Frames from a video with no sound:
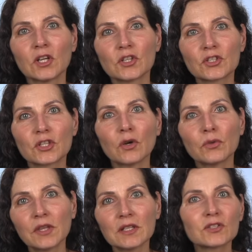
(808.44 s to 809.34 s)
So
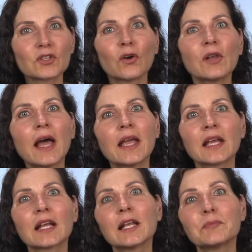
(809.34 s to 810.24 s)
this solar
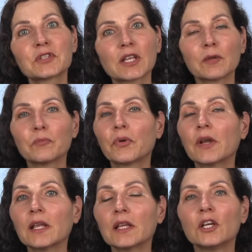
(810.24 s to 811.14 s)
eclipse can
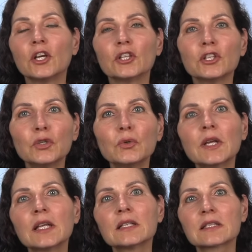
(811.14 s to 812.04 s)
bring new
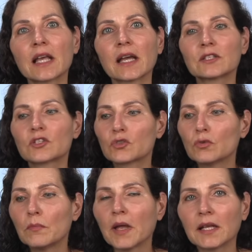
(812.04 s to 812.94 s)
insights to
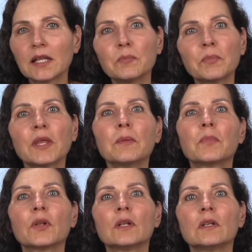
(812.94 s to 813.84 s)
many
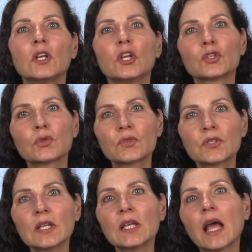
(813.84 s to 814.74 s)
people to
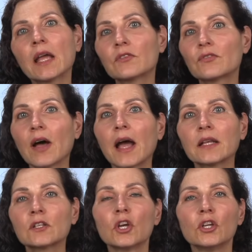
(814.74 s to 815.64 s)
see and
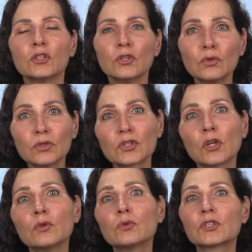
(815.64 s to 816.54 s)
find new
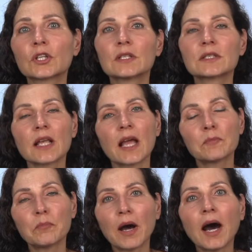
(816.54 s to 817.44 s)
solutions
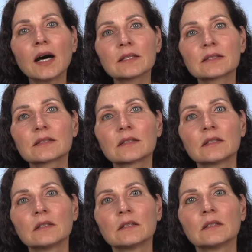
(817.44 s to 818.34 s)
and paths.
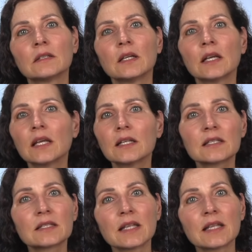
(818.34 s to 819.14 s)
It is